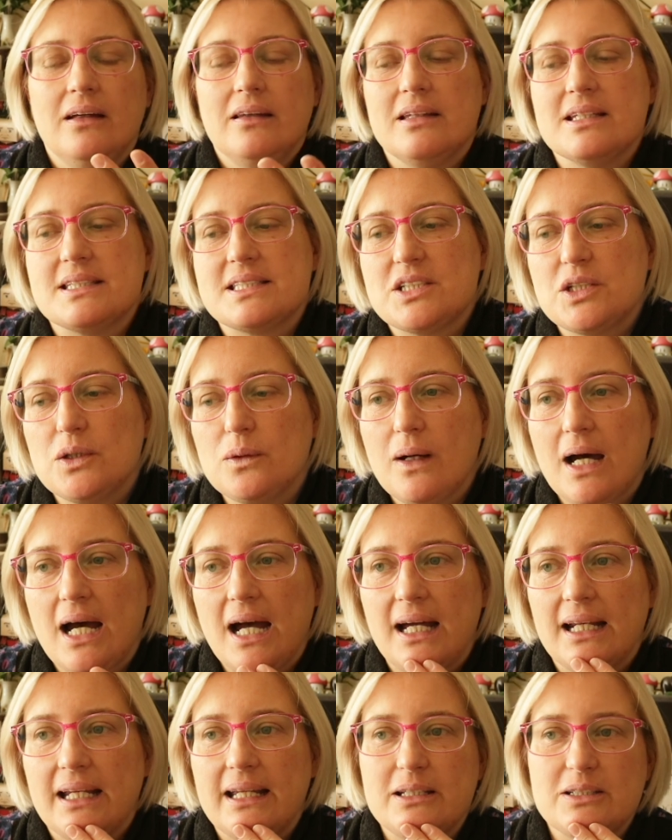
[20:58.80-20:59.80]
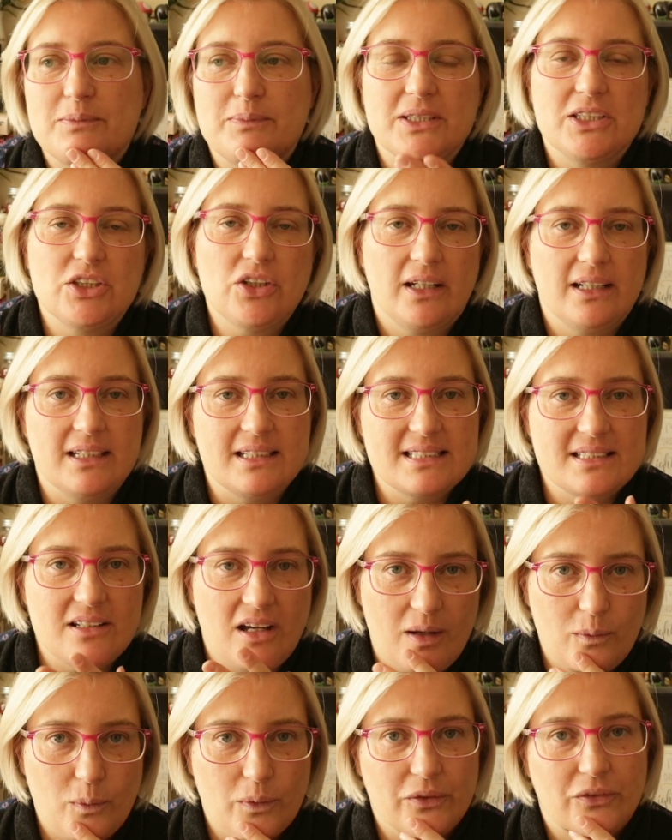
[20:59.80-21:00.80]
this tour and he'd be trying to
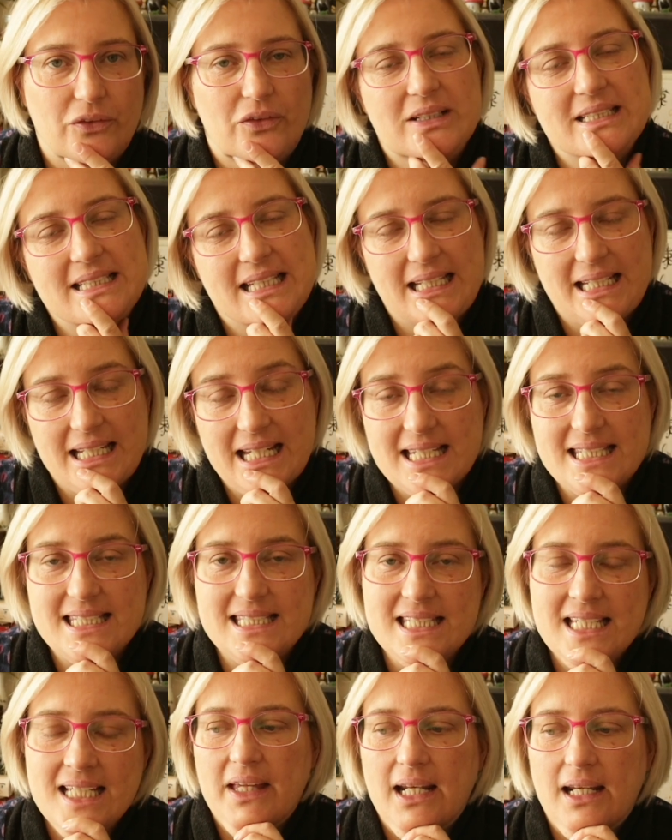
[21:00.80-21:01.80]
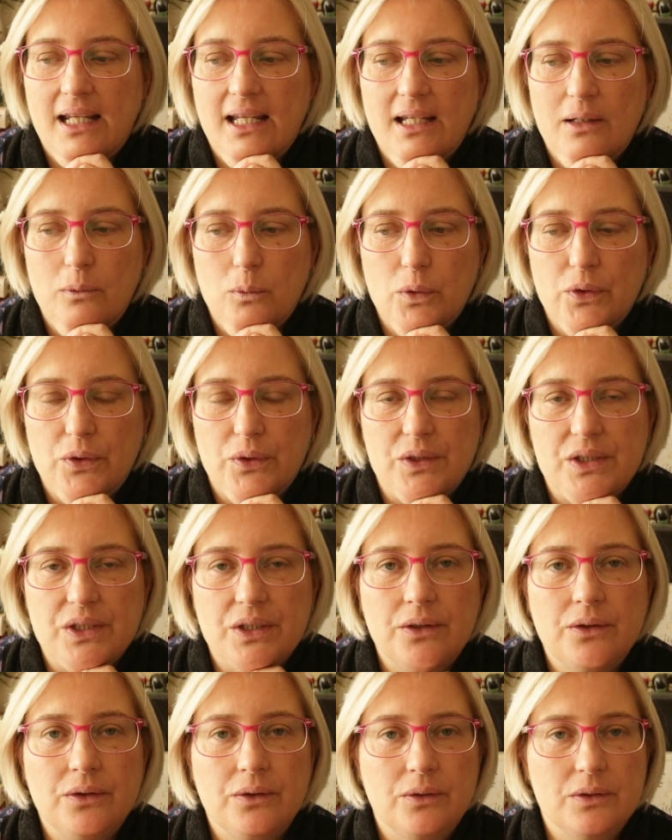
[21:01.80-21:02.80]
decide whether or not to say yes. Then he would
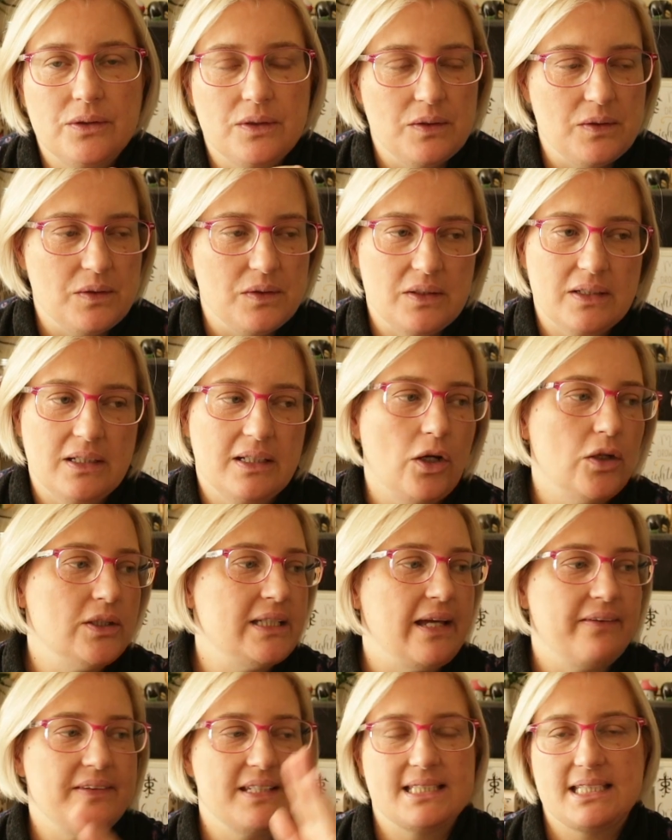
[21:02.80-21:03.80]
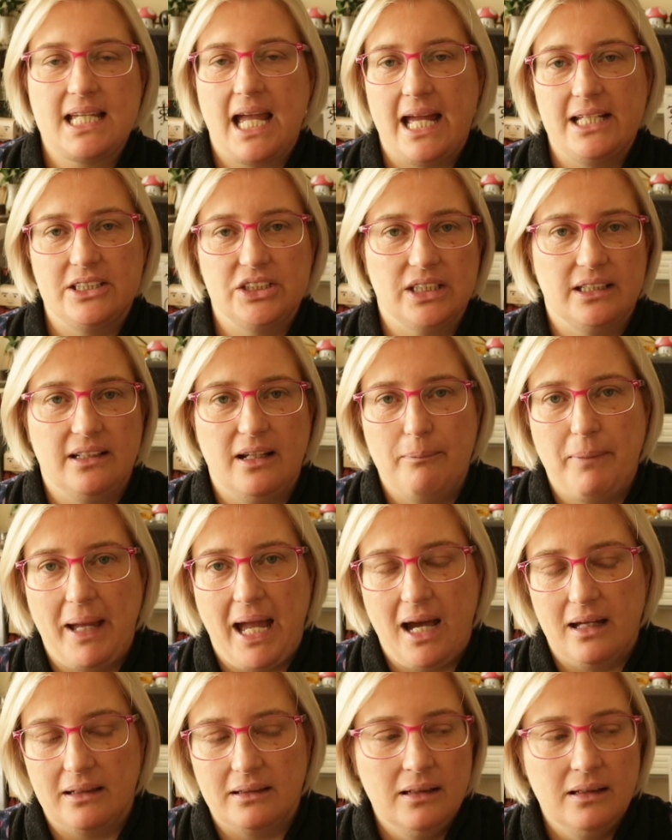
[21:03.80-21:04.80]
go down this tangent about